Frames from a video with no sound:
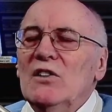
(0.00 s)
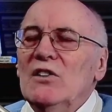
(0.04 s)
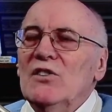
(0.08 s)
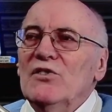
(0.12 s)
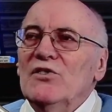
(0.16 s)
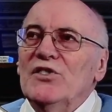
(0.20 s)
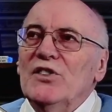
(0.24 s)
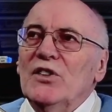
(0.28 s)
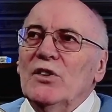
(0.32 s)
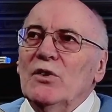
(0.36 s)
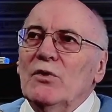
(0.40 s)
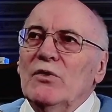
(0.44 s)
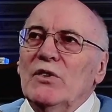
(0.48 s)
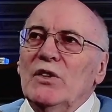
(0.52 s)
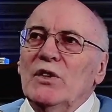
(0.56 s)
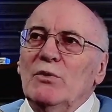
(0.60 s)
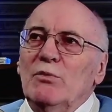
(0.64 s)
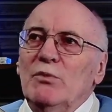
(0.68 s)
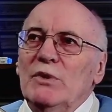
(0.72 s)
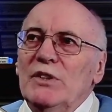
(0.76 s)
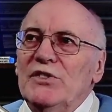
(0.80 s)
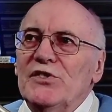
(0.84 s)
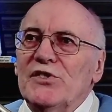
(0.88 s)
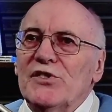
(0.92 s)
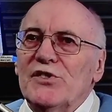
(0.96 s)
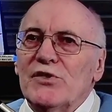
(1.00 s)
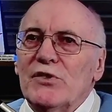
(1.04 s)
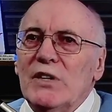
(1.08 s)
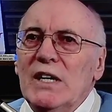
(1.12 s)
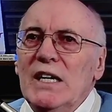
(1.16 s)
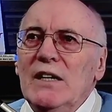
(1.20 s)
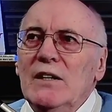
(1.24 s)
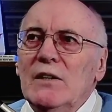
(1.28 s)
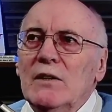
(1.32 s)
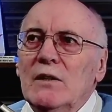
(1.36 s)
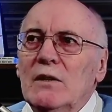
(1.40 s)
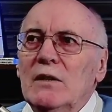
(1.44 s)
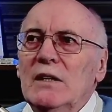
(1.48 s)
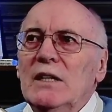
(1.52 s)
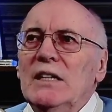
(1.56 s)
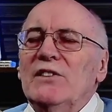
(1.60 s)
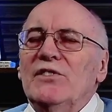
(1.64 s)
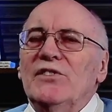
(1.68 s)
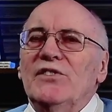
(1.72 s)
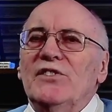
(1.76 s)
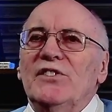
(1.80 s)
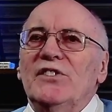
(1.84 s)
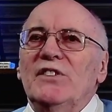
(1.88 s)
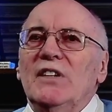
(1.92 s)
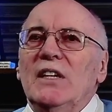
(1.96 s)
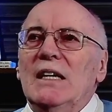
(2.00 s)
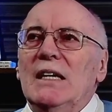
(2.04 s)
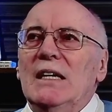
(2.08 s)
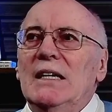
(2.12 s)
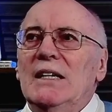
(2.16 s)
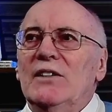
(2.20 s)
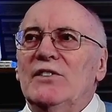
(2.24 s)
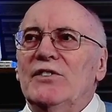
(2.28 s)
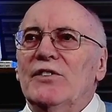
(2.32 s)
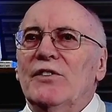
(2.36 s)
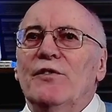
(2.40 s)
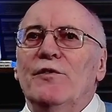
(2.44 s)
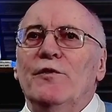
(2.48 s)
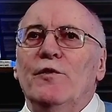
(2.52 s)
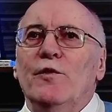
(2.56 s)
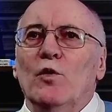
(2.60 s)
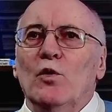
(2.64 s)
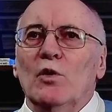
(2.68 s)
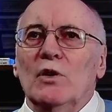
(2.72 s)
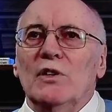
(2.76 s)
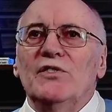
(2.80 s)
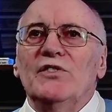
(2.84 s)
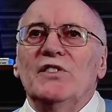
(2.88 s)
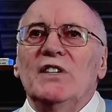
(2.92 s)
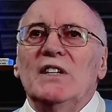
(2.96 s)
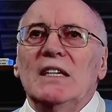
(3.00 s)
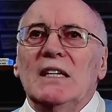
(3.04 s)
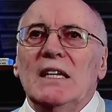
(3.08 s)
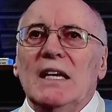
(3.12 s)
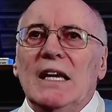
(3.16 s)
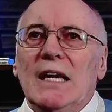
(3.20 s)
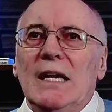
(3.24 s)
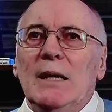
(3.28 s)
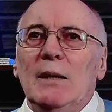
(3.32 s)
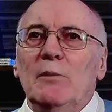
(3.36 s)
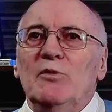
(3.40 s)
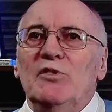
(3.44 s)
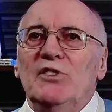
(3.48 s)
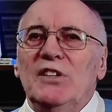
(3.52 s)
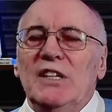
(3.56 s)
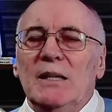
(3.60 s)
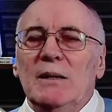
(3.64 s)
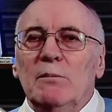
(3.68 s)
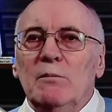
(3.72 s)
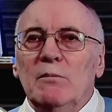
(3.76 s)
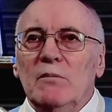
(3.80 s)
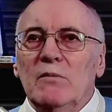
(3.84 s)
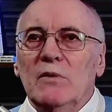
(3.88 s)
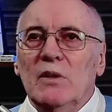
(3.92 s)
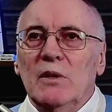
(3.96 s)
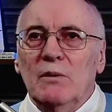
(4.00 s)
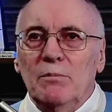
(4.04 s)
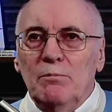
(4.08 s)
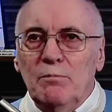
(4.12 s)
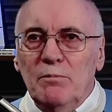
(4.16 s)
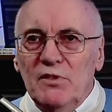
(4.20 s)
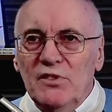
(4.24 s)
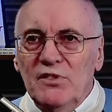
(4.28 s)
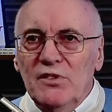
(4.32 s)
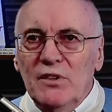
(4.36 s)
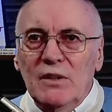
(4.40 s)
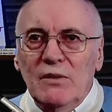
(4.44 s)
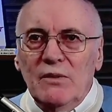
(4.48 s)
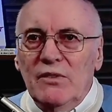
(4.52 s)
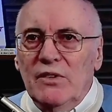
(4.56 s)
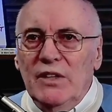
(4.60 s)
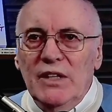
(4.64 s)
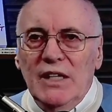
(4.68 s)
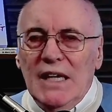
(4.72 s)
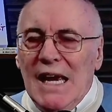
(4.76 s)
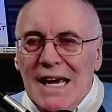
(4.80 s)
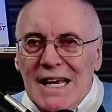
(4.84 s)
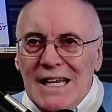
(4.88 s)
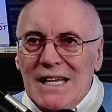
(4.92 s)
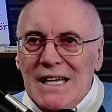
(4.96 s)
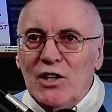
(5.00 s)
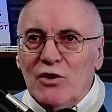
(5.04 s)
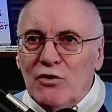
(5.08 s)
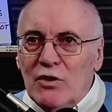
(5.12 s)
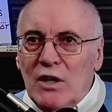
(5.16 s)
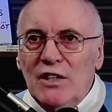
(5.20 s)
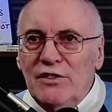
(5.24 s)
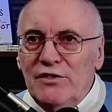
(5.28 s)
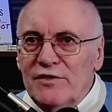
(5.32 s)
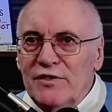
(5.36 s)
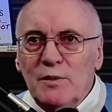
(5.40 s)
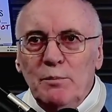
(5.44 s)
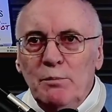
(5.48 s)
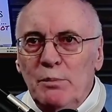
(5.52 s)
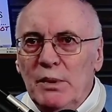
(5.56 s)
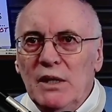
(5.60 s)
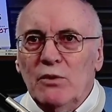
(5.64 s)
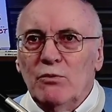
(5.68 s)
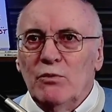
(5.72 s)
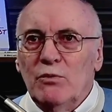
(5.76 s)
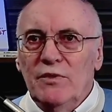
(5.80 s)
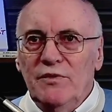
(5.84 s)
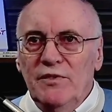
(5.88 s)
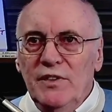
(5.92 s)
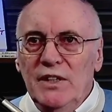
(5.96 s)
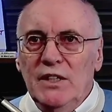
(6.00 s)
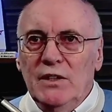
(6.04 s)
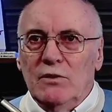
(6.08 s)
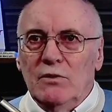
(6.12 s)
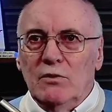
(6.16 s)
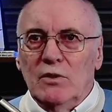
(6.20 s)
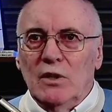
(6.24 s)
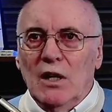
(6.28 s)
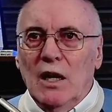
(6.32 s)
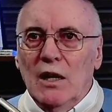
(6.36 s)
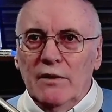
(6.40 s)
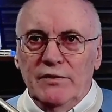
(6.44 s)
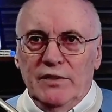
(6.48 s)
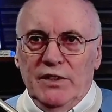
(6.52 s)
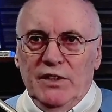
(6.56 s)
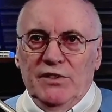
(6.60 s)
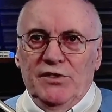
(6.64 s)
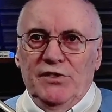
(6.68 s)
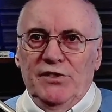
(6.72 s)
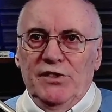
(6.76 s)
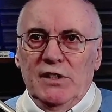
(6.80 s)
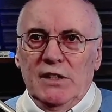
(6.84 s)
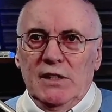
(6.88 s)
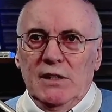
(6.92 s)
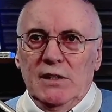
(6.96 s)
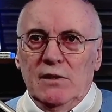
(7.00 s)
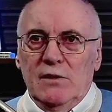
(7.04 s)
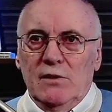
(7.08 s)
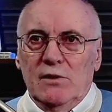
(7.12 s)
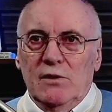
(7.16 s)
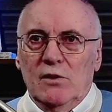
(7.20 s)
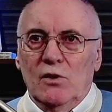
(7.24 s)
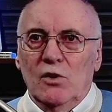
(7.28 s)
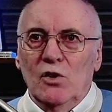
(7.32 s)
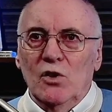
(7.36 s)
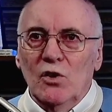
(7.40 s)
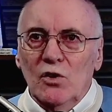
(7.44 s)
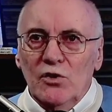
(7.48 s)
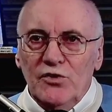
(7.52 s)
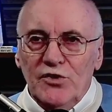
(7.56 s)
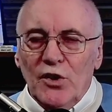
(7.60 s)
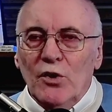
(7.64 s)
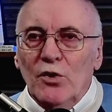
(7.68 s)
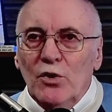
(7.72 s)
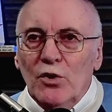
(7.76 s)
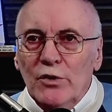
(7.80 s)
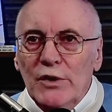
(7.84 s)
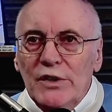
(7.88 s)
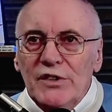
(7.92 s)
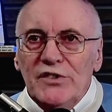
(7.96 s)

So the restrainer is a force that keeps him, the Antichrist, from being revealed, obviously. So who